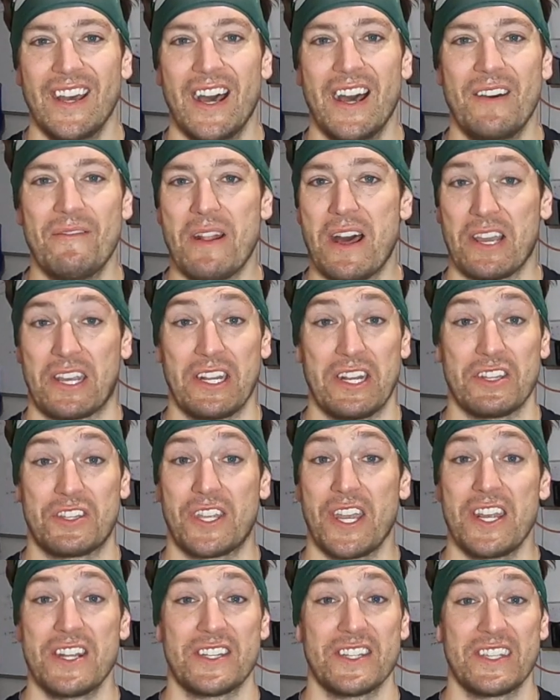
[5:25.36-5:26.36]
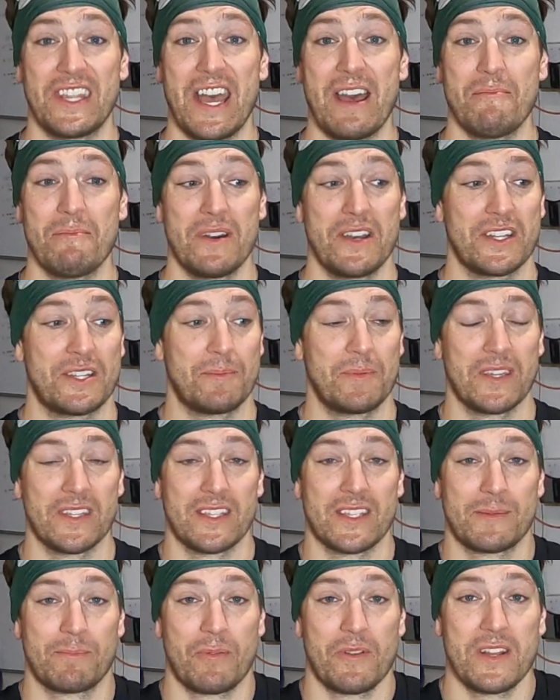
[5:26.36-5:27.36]
I'm not gonna change it that much
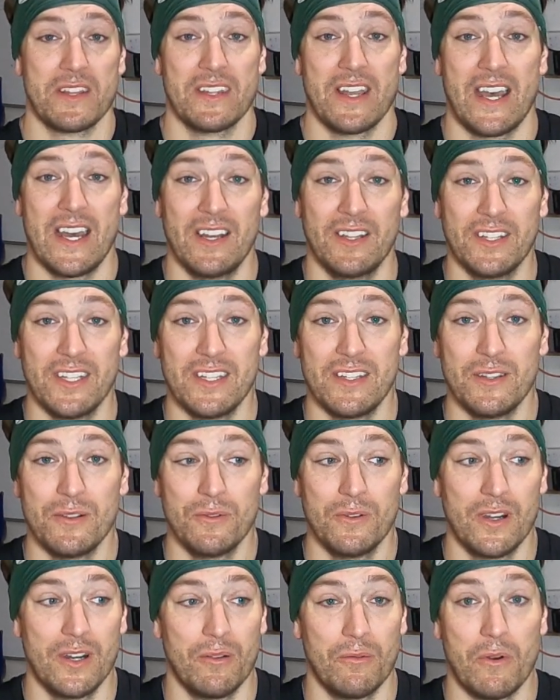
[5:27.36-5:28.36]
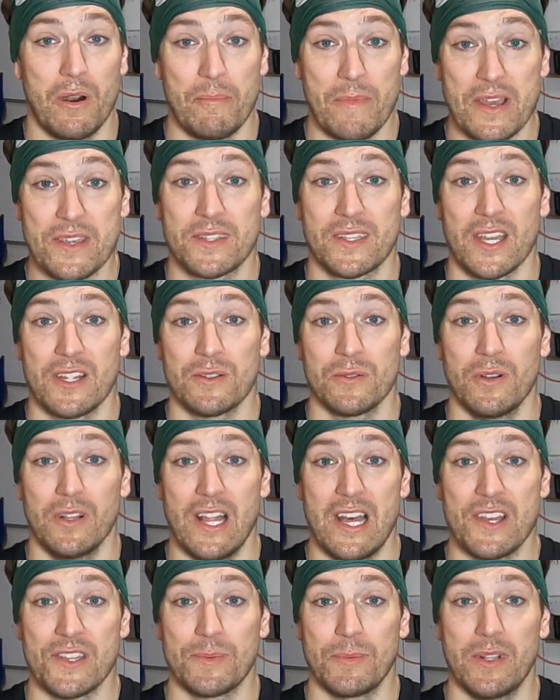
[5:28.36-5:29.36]
because it's pretty dialed into what my schedule
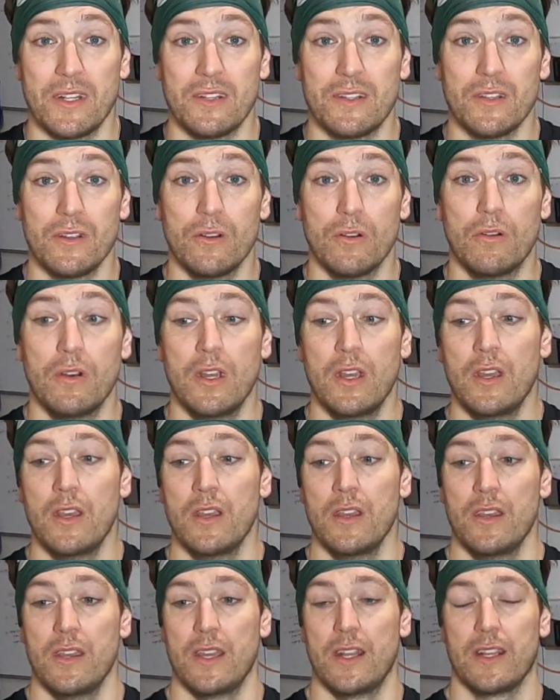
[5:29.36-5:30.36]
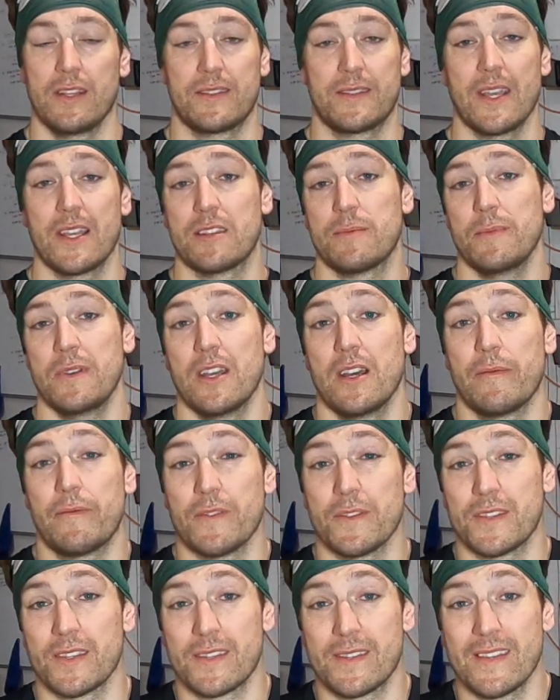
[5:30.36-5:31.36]
allows me to do, and it sets me up
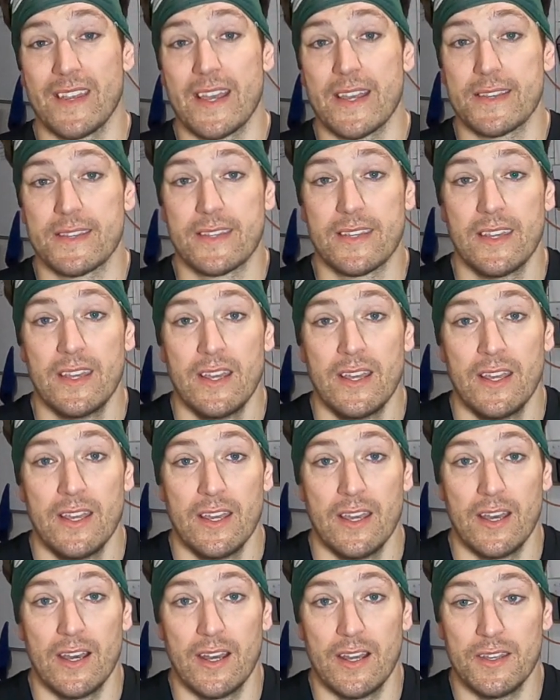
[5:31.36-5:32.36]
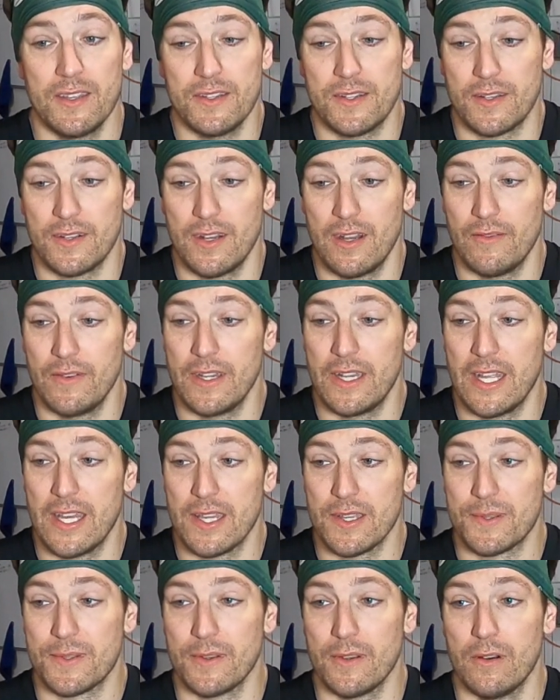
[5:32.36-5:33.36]
for success each and every
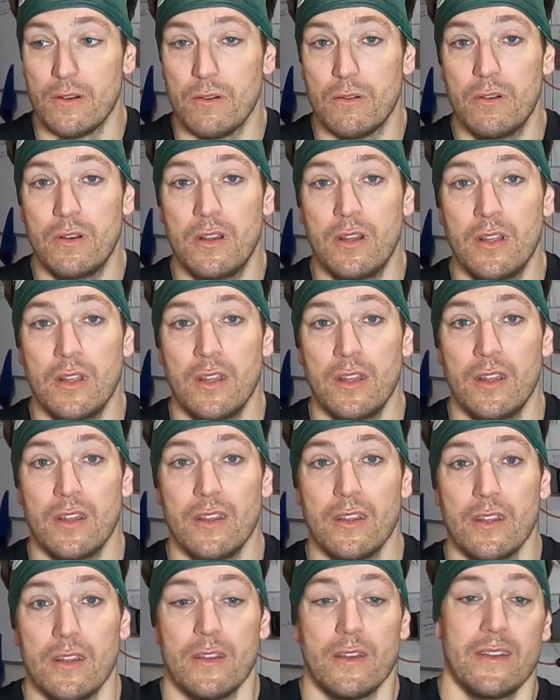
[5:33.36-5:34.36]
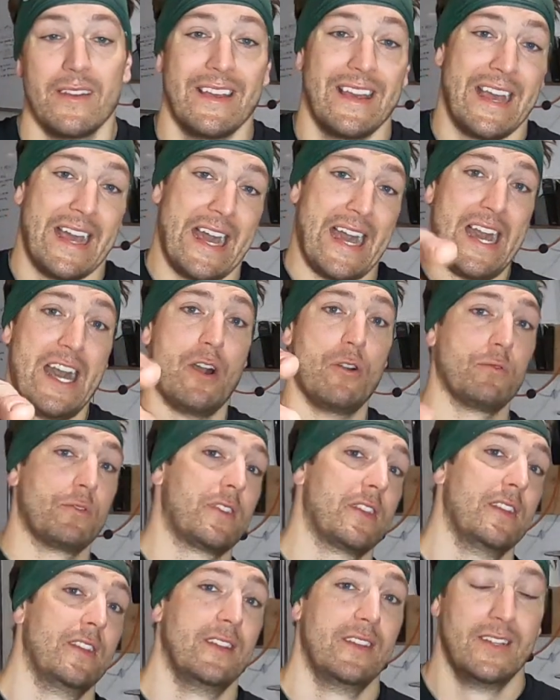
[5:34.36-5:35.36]
day. So,
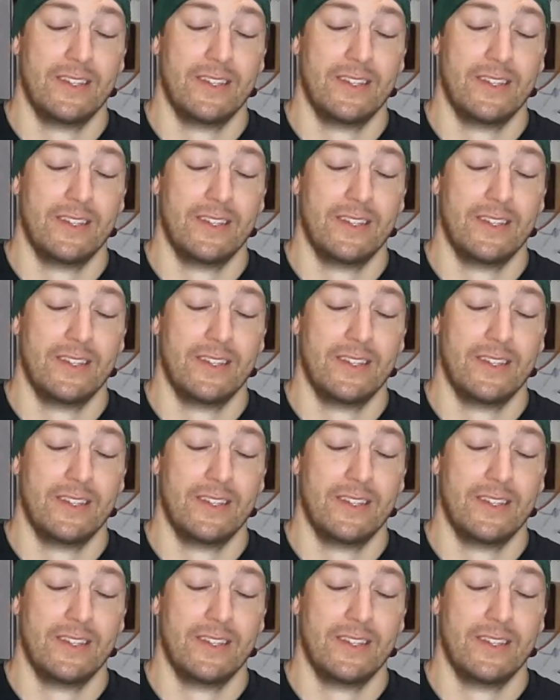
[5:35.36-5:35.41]
out.